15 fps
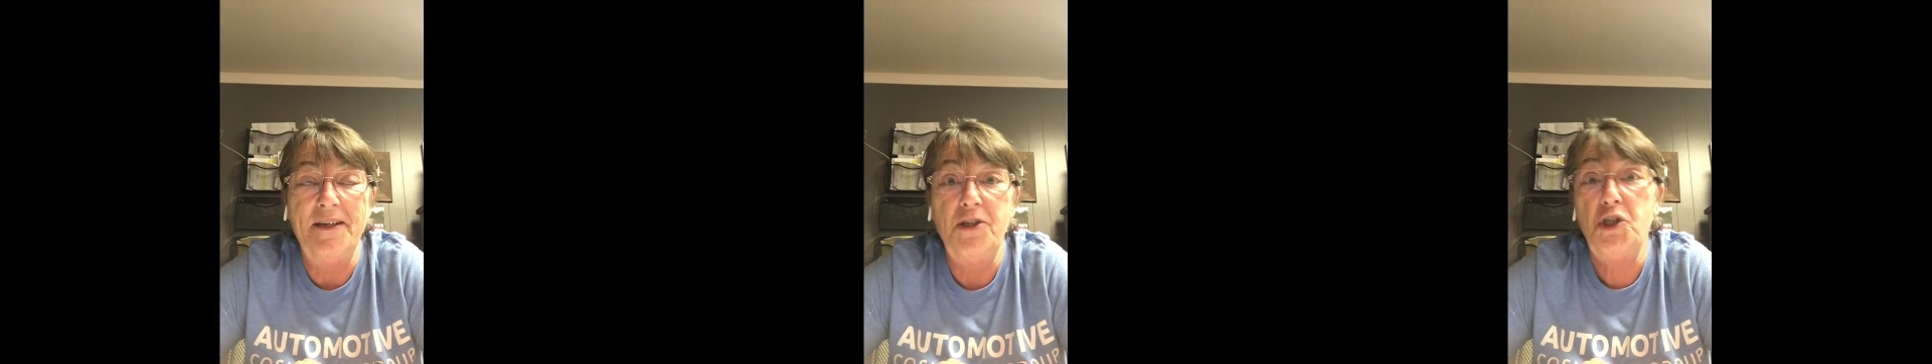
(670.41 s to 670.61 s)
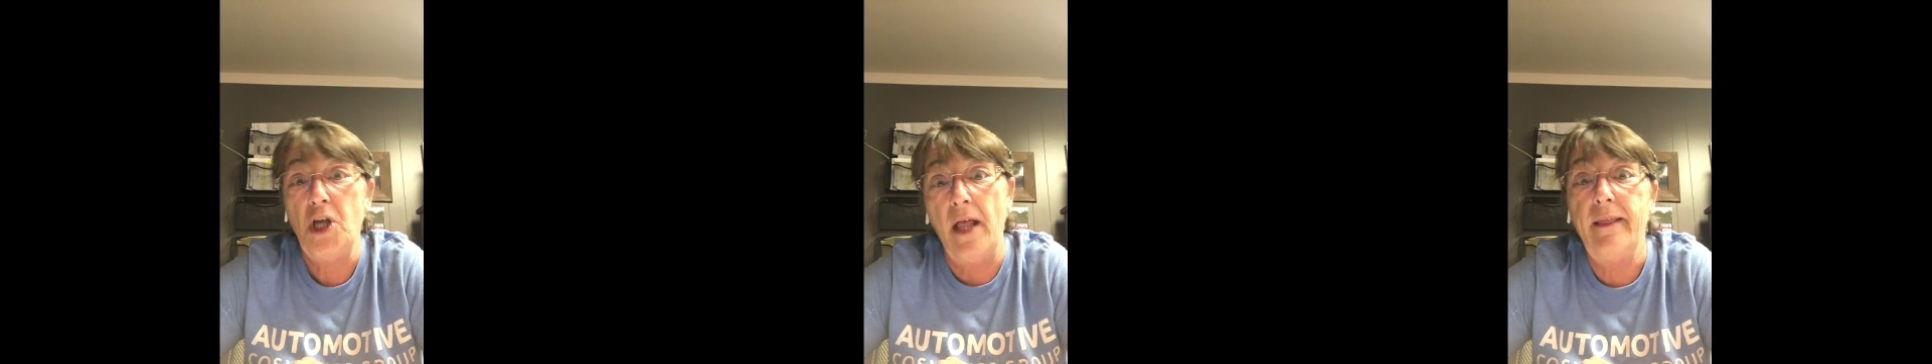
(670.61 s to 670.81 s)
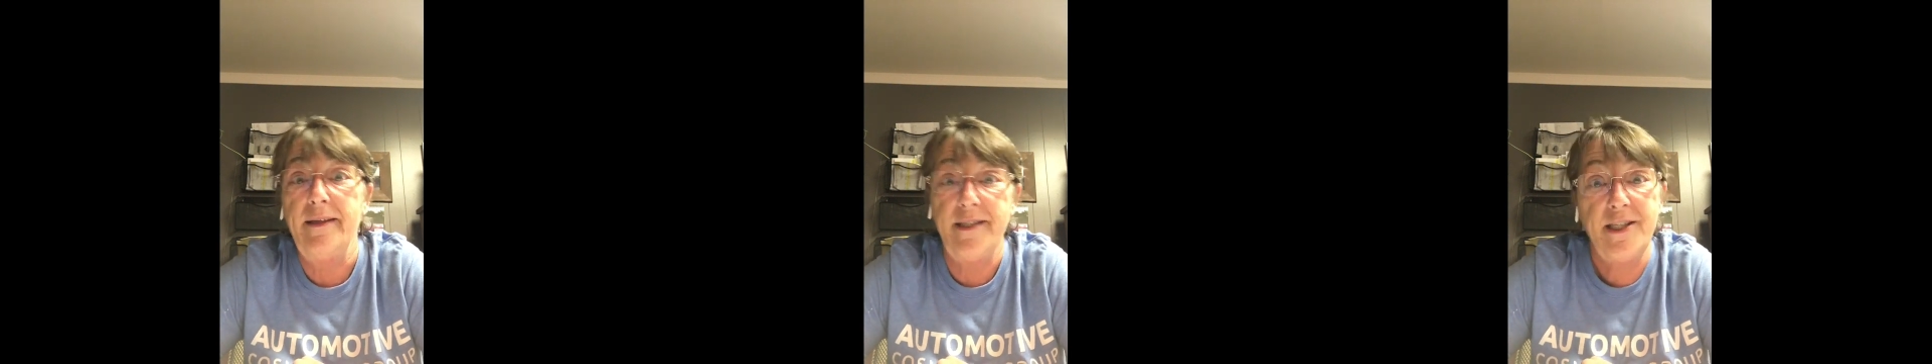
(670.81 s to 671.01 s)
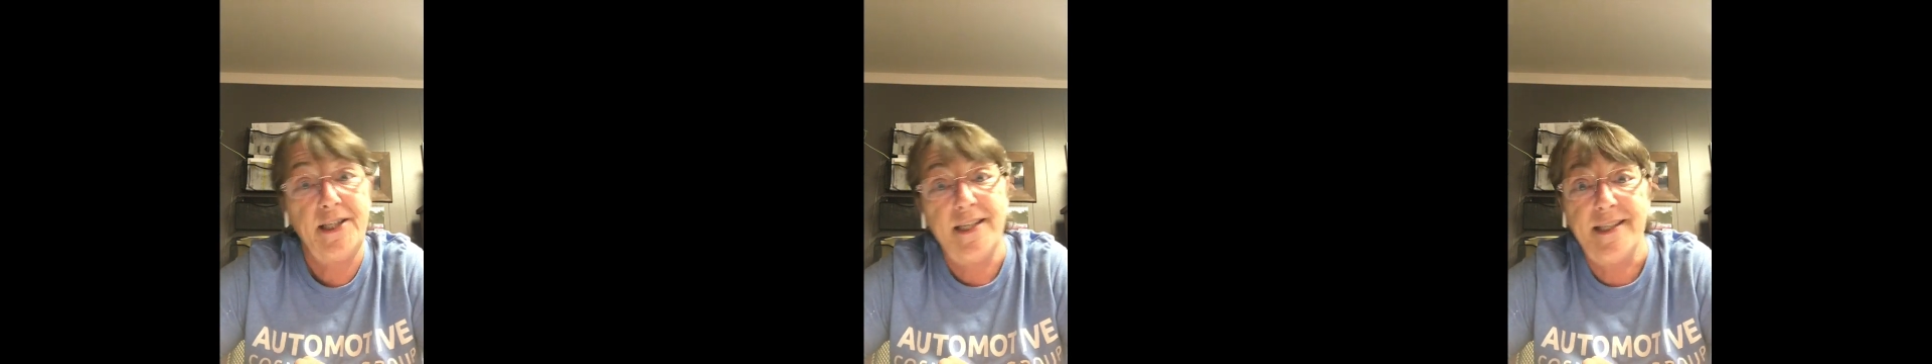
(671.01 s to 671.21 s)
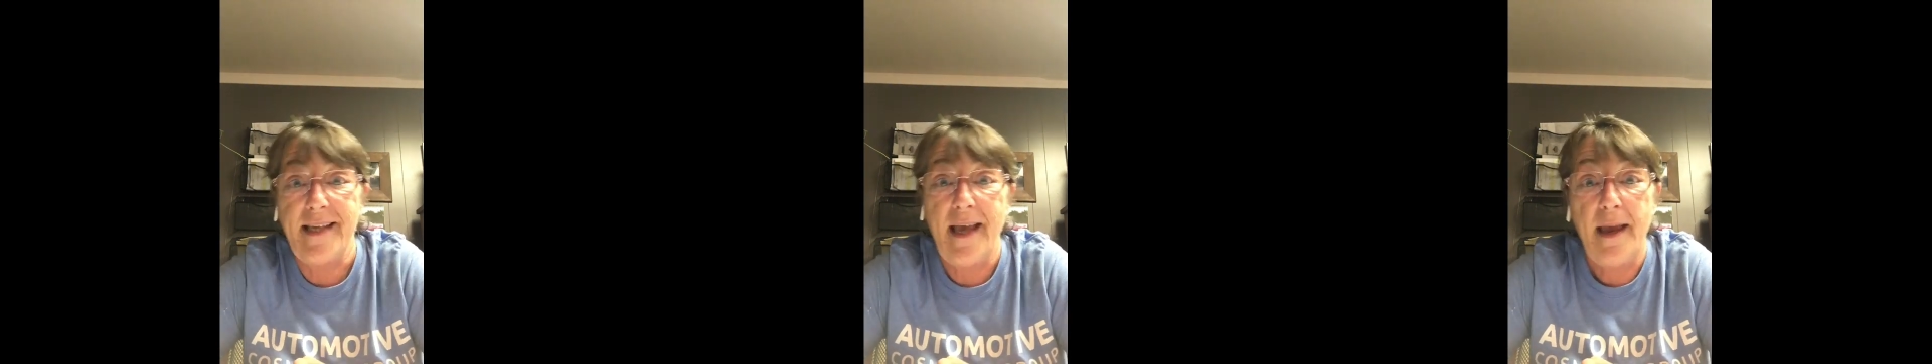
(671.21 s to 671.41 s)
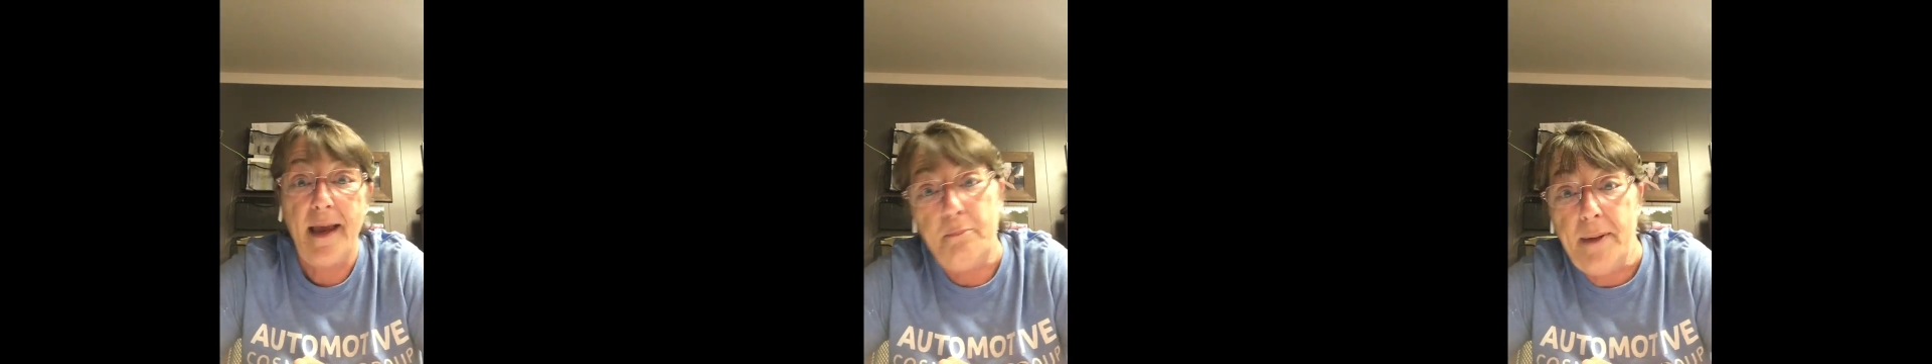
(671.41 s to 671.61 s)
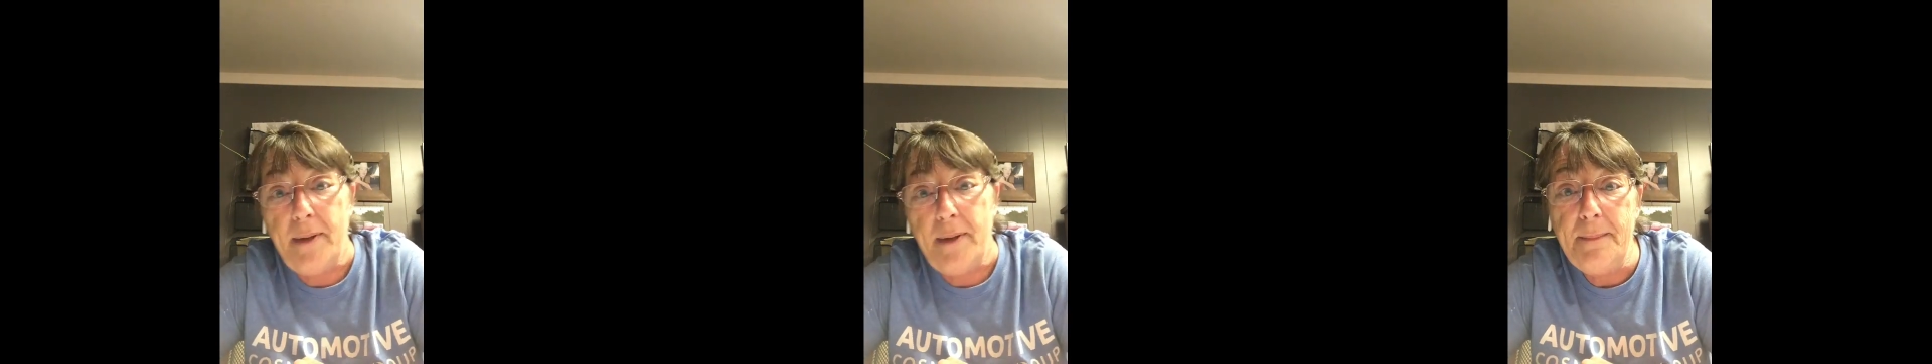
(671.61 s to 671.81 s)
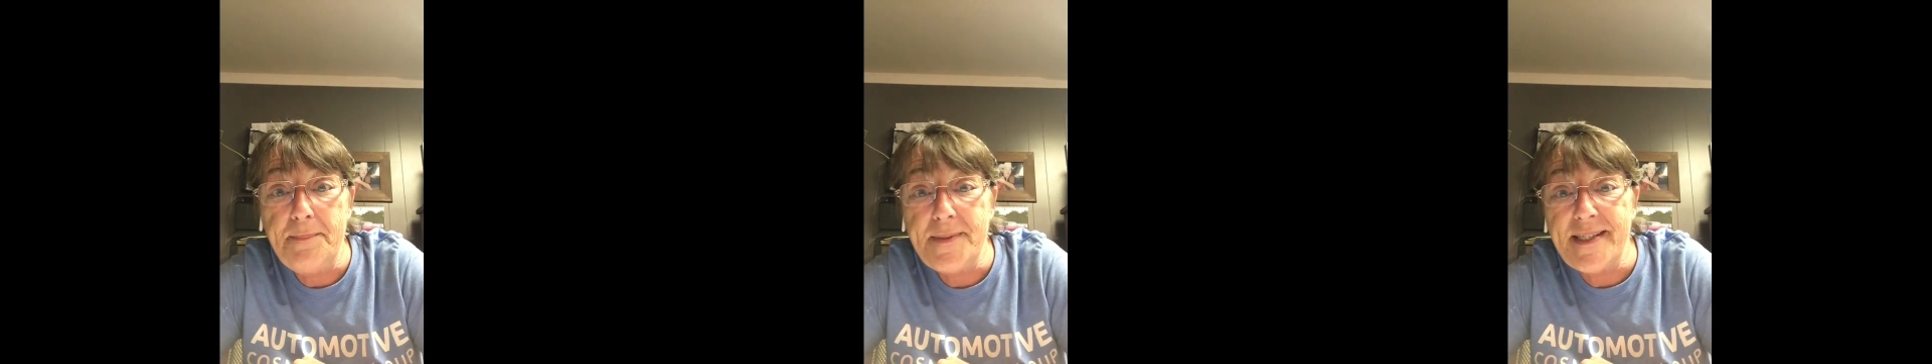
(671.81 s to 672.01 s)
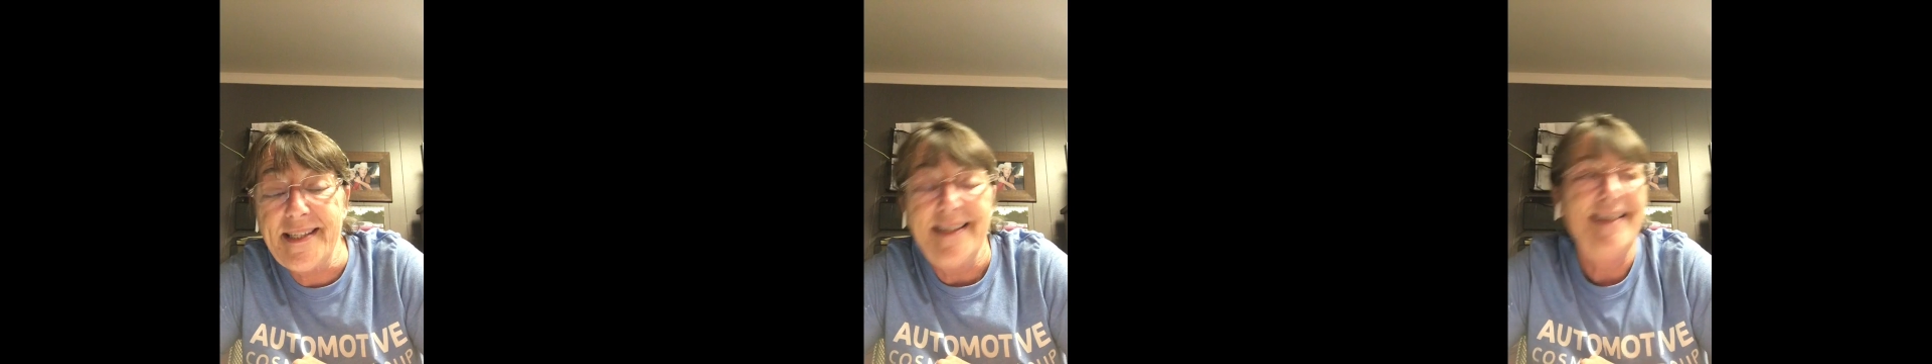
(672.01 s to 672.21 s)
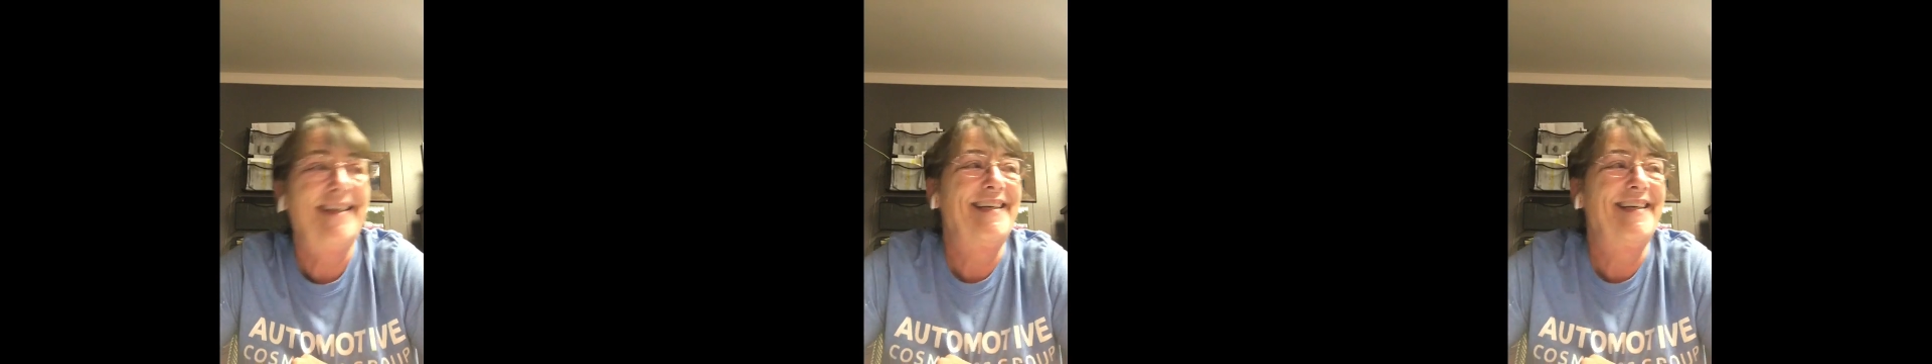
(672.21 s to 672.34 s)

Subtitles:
challenge the same peeps.